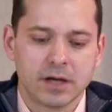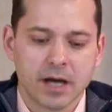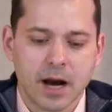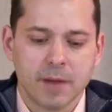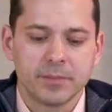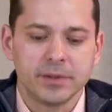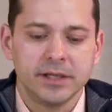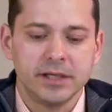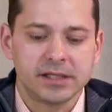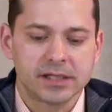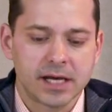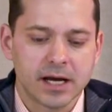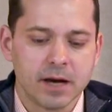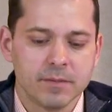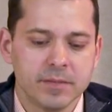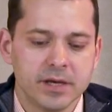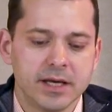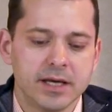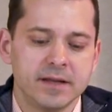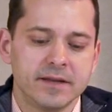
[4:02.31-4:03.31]
companies
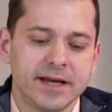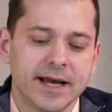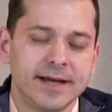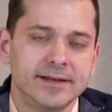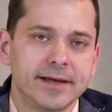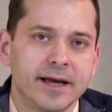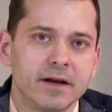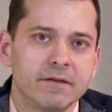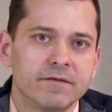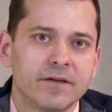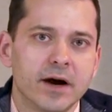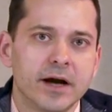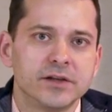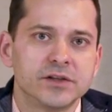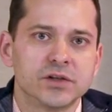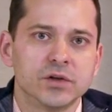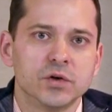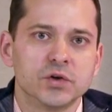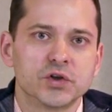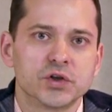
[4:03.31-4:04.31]
come in, they identify
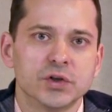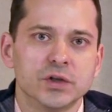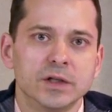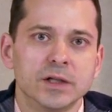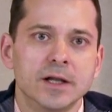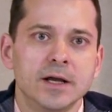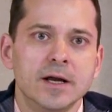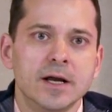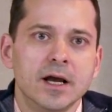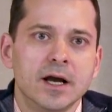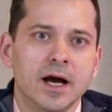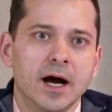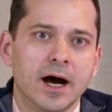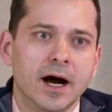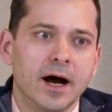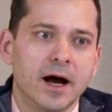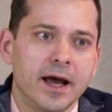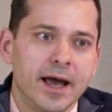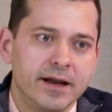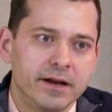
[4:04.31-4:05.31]
social
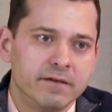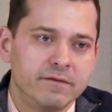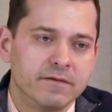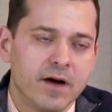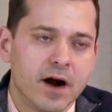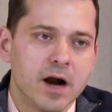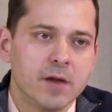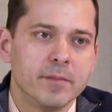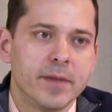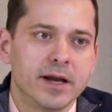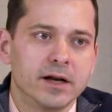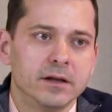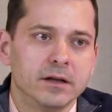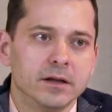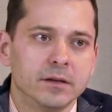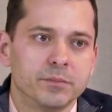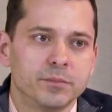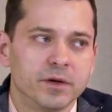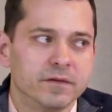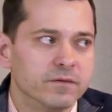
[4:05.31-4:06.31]
and
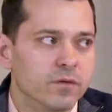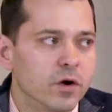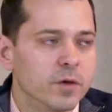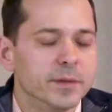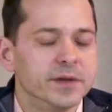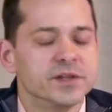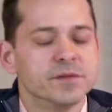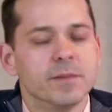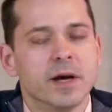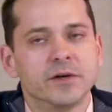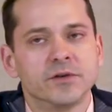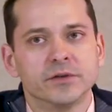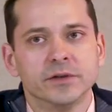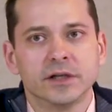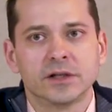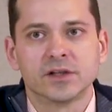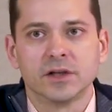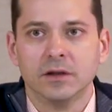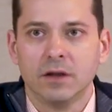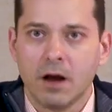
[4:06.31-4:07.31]
environmental performance
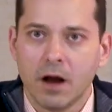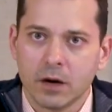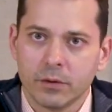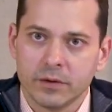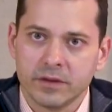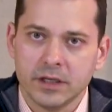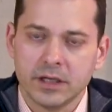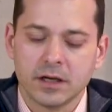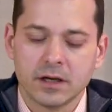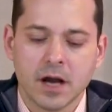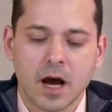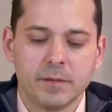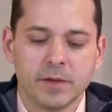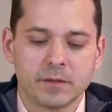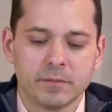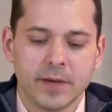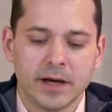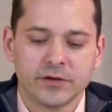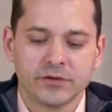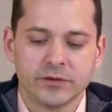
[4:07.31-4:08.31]
metrics along with
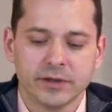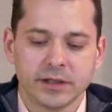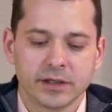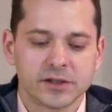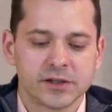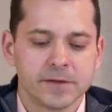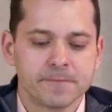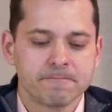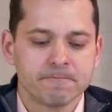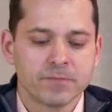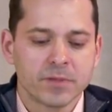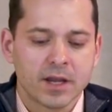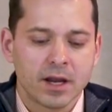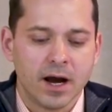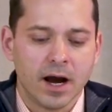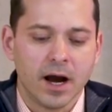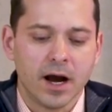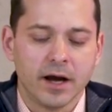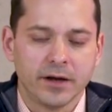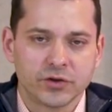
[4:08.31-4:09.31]
economic metrics,
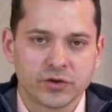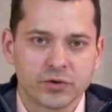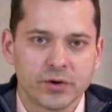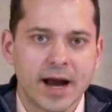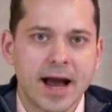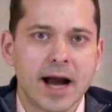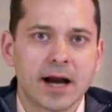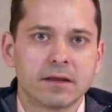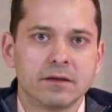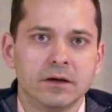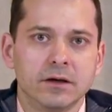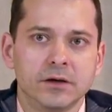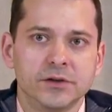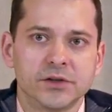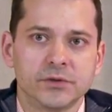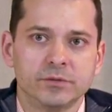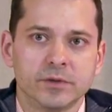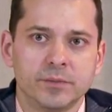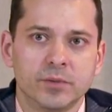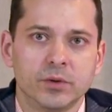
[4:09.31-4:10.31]
track those
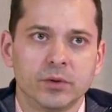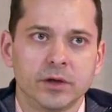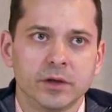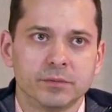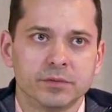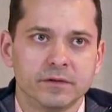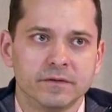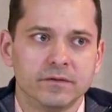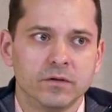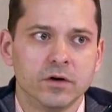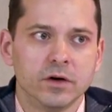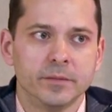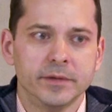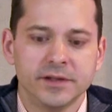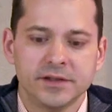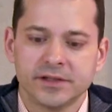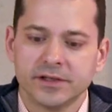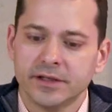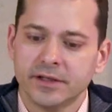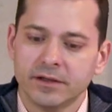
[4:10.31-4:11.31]
and report
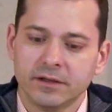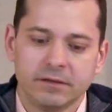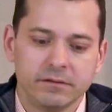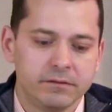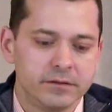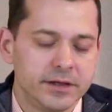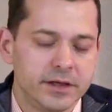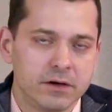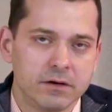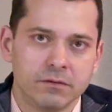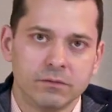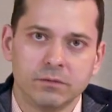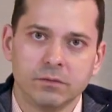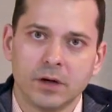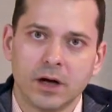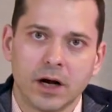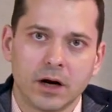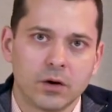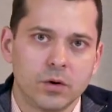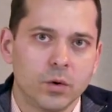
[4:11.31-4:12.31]
performance in you know,
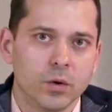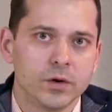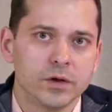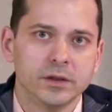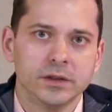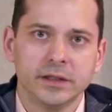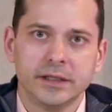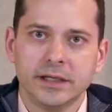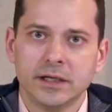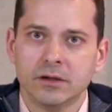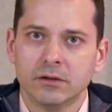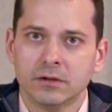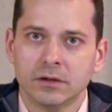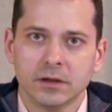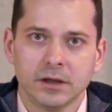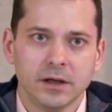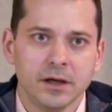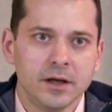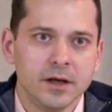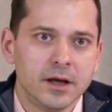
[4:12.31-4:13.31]
uh, quarterly
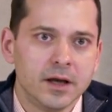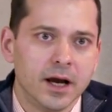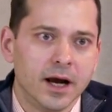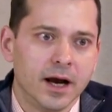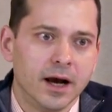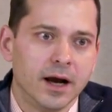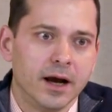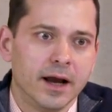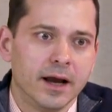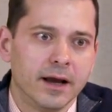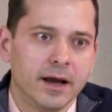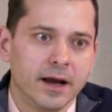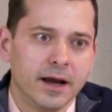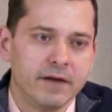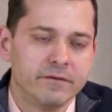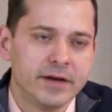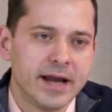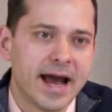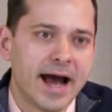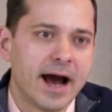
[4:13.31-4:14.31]
or uh, uh,
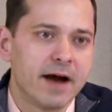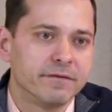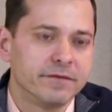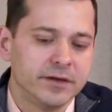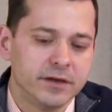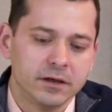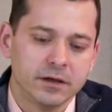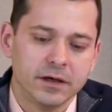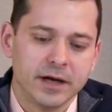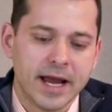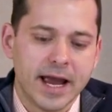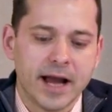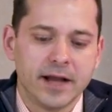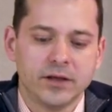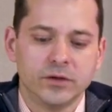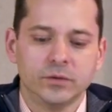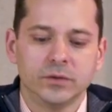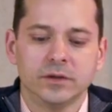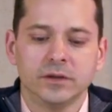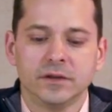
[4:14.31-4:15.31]
every half year
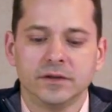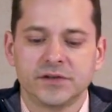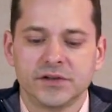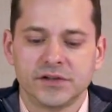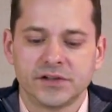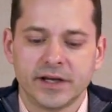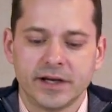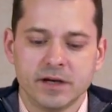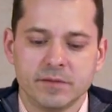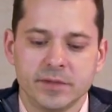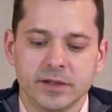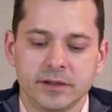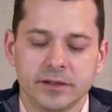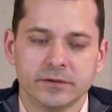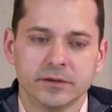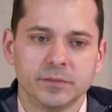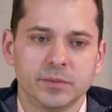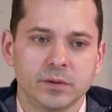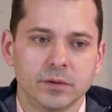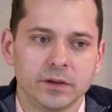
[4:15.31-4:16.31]
annual sustainability
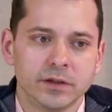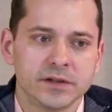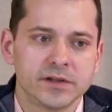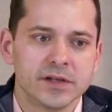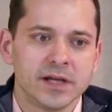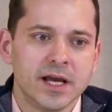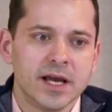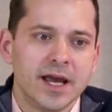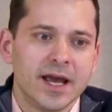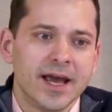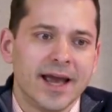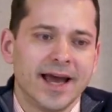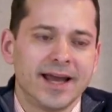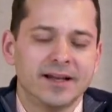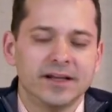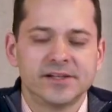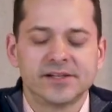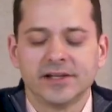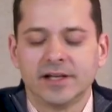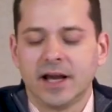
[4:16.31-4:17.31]
reports. And
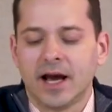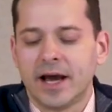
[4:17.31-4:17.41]
listen,